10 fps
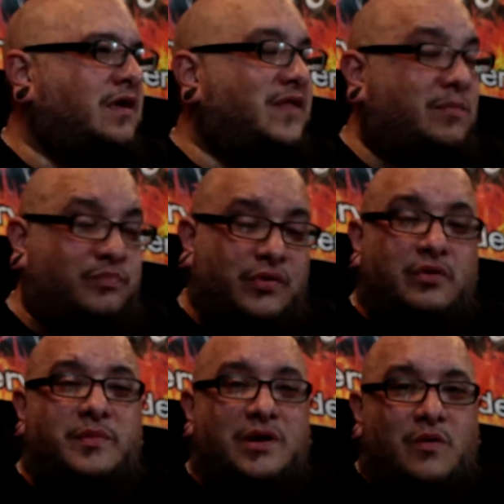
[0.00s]
They blew
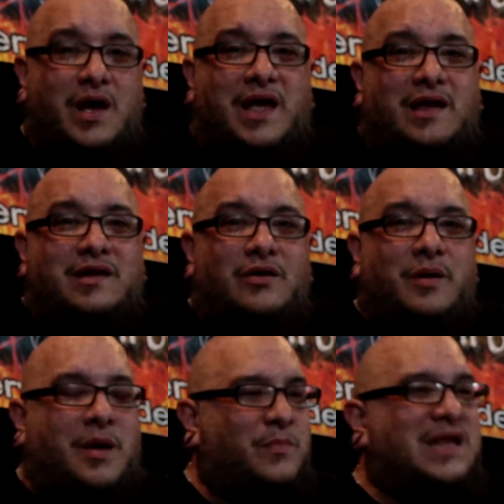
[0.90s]
me away.
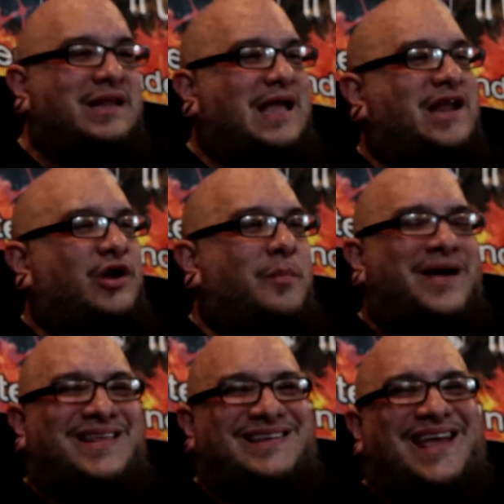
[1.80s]
I immediately had to go buy
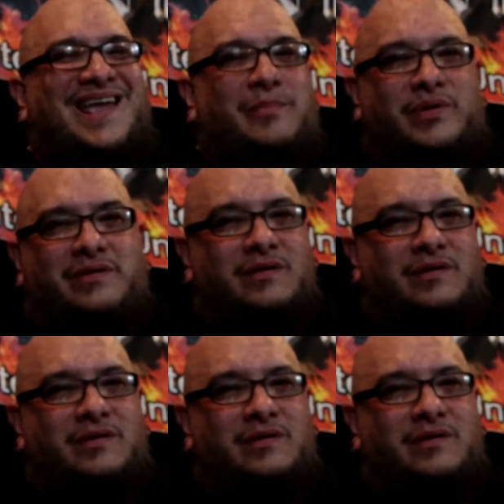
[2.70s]
the tape.